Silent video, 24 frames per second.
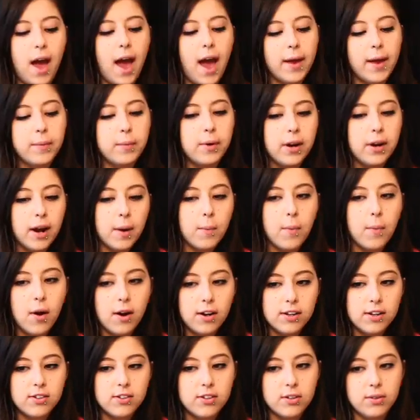add what I
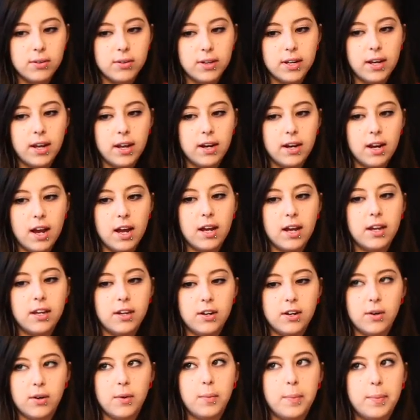wanted to it, and not,
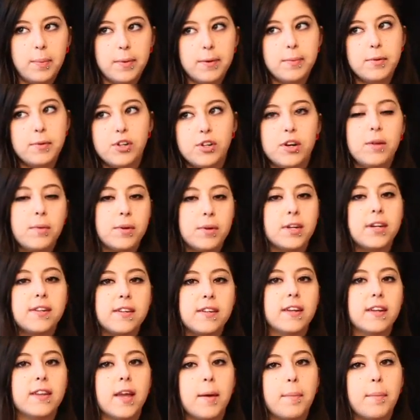pretty much anyone can
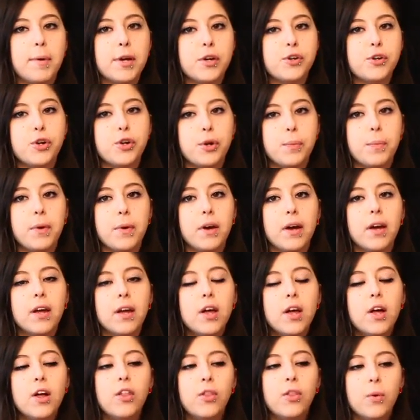take that picture, but
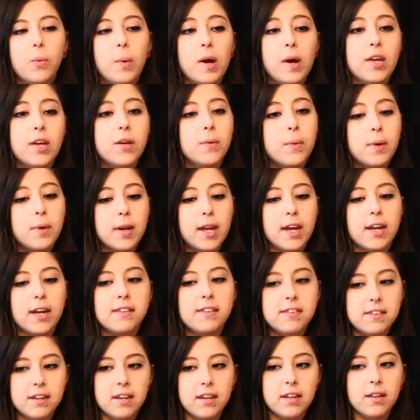the way you
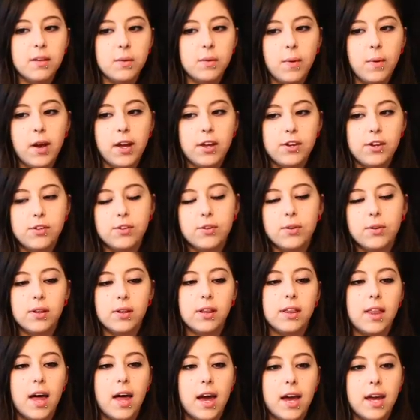enhance it and the way you do
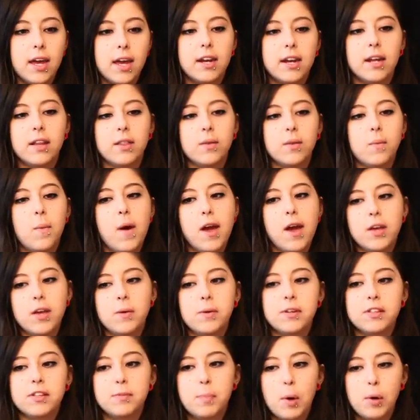the light and the way
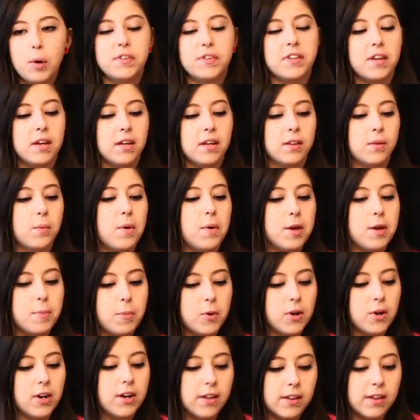you expose it and the way you
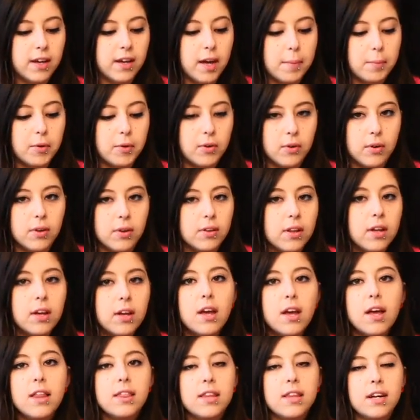put it in the chemical,
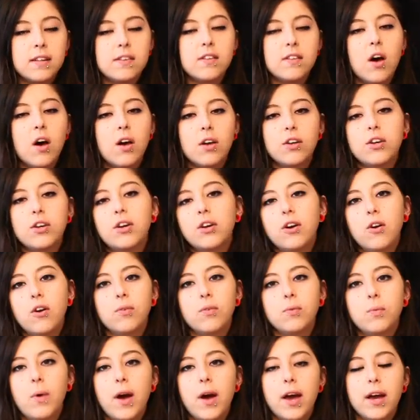that's all your
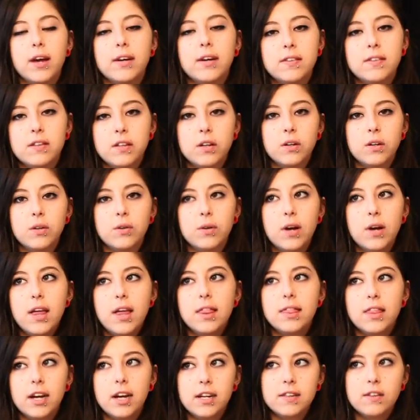own way. So
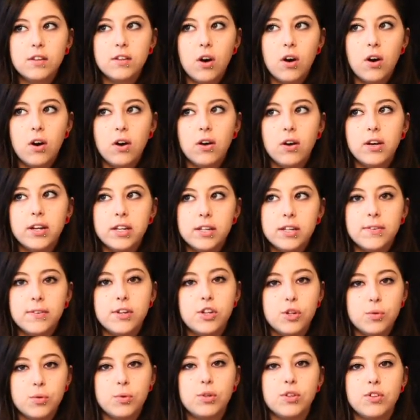that's all
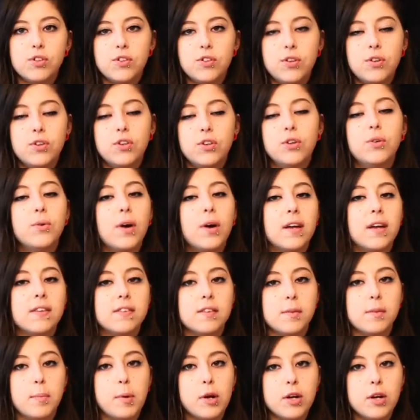individual to you as
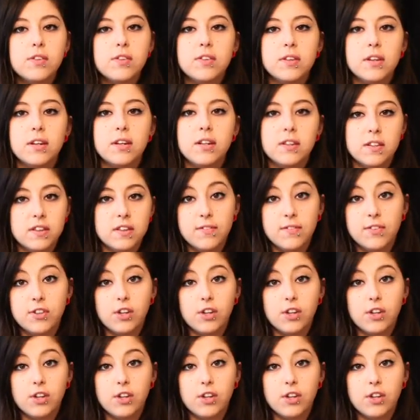the person, as the